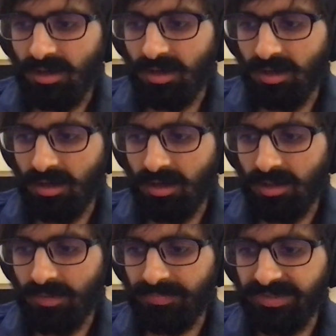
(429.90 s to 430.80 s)

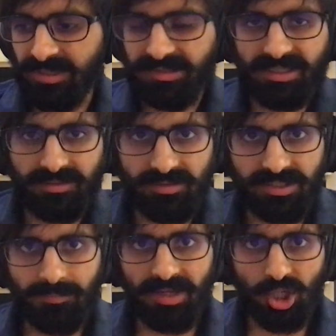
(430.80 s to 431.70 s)
there'd
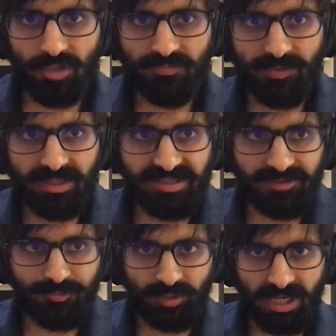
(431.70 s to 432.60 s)
be a lot of work
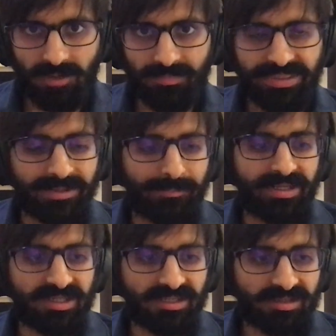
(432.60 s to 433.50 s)
that would come in the
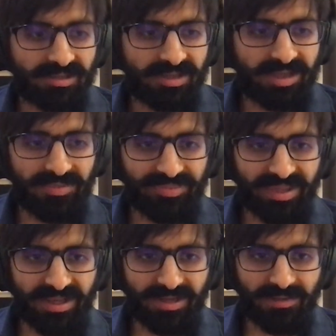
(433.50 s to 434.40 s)
middle, and
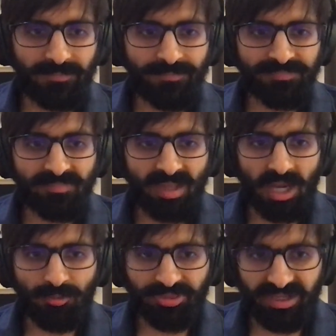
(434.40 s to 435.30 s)
then
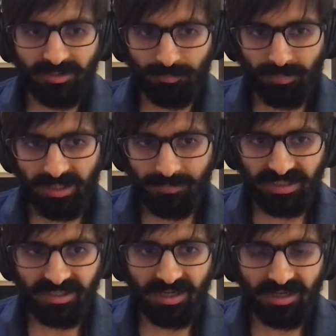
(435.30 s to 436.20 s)
I would think
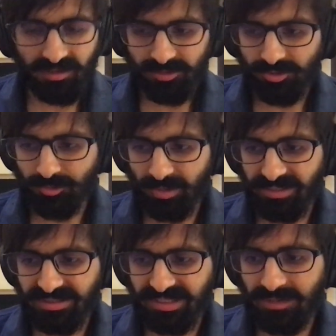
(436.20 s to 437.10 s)
maybe do
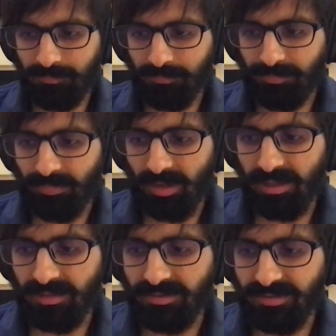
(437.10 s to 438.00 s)
I skip
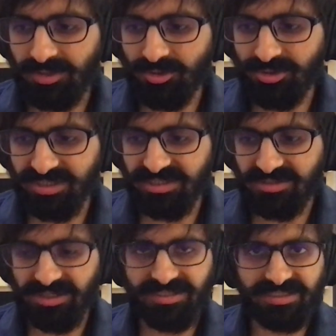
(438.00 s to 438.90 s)
and
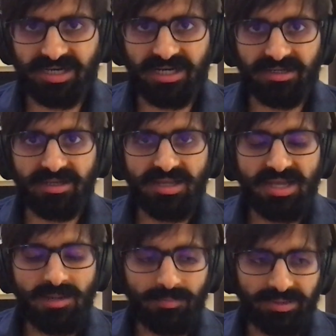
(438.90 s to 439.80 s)
just restart?
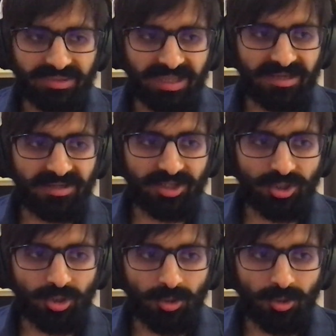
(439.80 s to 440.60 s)
But then